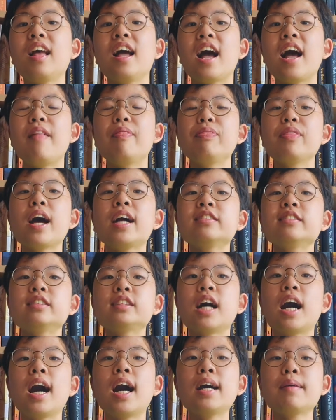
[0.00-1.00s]
And that
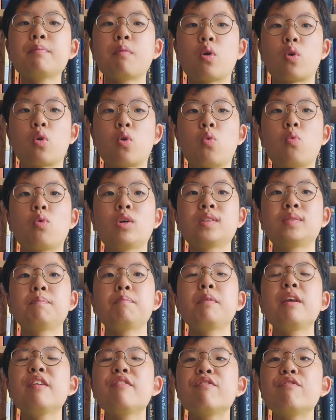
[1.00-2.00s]
time ago was
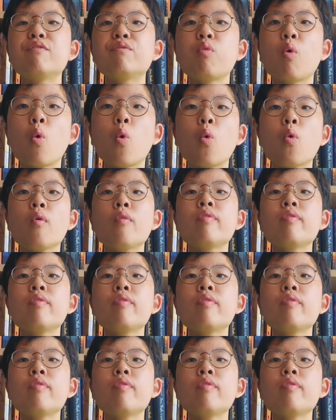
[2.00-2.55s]
before